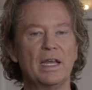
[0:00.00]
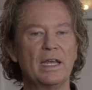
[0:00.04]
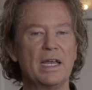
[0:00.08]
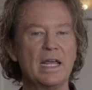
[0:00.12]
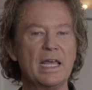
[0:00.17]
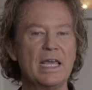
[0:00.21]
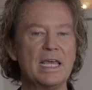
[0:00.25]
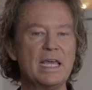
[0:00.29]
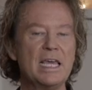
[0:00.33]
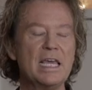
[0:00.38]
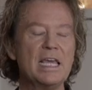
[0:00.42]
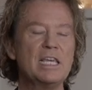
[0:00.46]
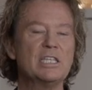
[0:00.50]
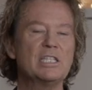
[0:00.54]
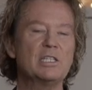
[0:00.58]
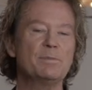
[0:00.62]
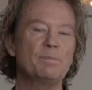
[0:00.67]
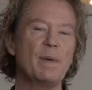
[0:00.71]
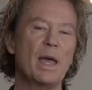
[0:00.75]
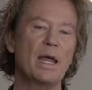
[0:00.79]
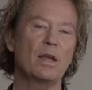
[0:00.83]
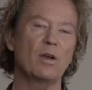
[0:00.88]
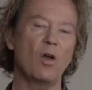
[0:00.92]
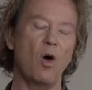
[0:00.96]
And he
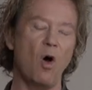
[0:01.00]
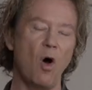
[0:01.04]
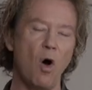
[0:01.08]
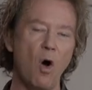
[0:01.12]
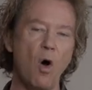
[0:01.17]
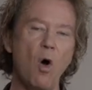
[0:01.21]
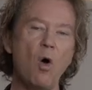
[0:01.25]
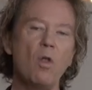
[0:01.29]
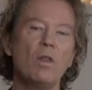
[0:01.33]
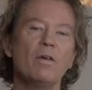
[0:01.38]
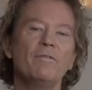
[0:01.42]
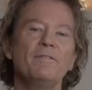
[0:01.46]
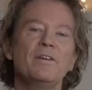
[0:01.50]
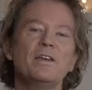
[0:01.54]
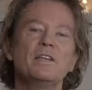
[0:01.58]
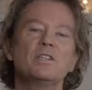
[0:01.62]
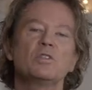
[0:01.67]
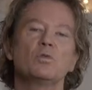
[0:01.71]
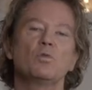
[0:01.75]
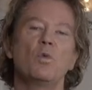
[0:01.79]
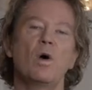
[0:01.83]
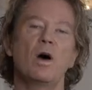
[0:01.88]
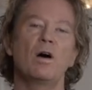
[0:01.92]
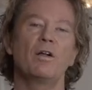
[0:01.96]
spent all of
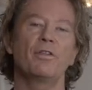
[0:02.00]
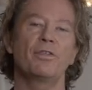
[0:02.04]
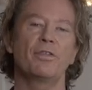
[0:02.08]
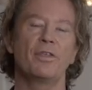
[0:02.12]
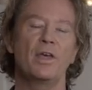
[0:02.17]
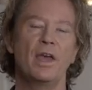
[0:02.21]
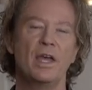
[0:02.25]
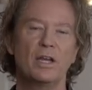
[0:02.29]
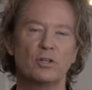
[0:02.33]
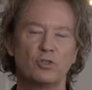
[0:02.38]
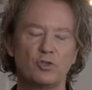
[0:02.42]
his wealth